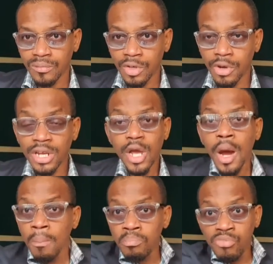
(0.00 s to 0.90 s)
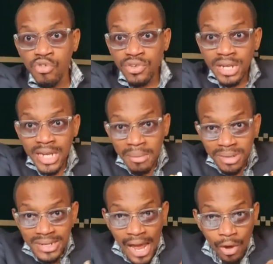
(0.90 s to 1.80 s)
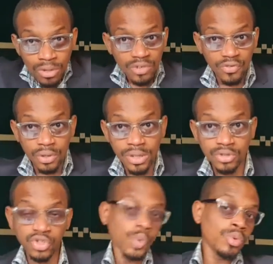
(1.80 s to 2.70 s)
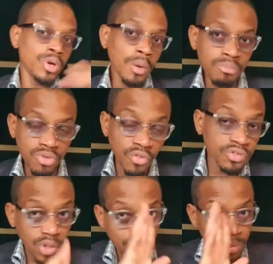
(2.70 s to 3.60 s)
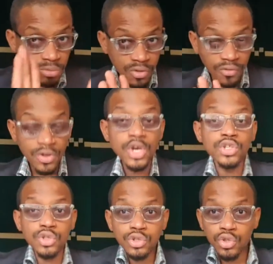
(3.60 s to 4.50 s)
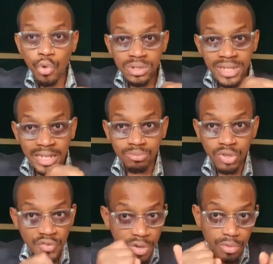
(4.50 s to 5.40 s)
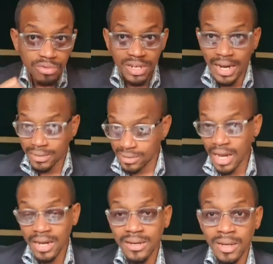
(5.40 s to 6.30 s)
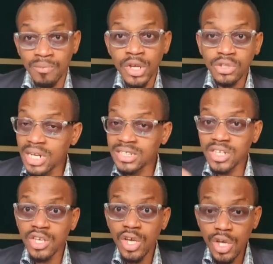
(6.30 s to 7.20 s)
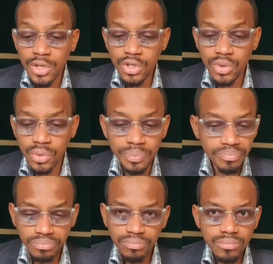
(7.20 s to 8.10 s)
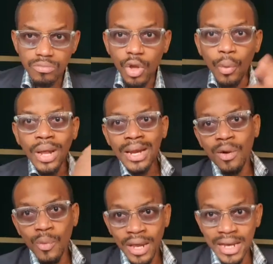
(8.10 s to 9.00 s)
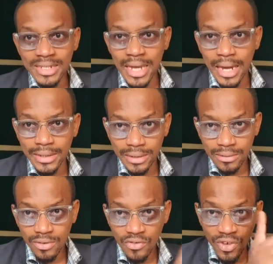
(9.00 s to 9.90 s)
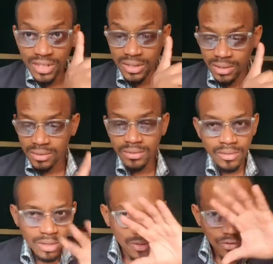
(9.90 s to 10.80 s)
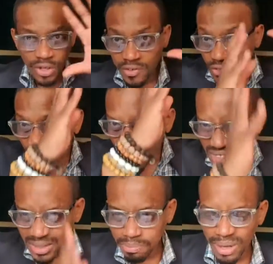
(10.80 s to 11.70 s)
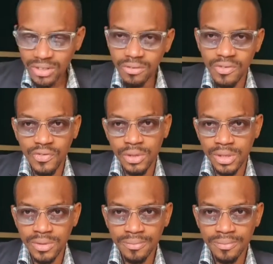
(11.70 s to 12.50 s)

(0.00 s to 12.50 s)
All right, moving them down the funnel. Some will not move, some will move. So those that move, it will target them. So let's say you run an awareness ad first for the first part of the funnel.